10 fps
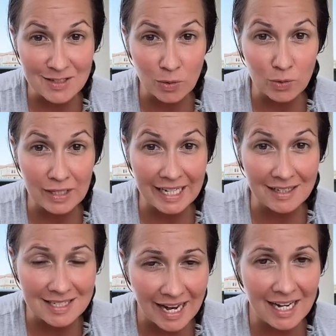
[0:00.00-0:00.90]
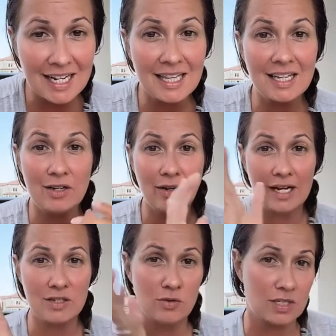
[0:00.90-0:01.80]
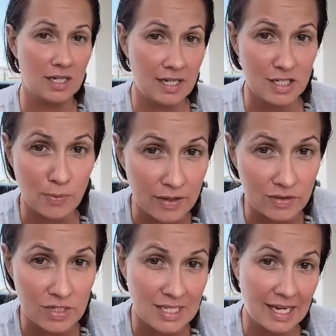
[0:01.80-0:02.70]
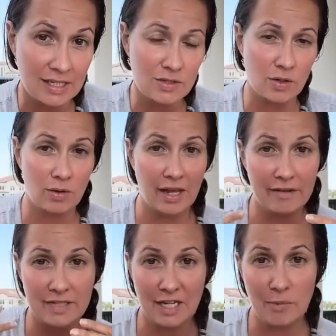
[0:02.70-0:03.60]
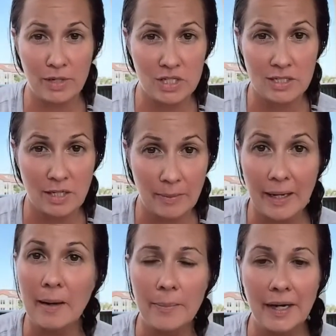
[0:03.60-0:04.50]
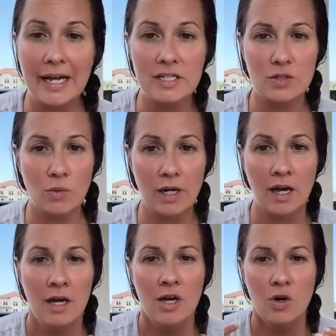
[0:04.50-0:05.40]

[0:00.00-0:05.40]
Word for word: So we're really excited. And then you guys know Sunday's Mother's Day. So a lot of celebrations coming up. And I just want to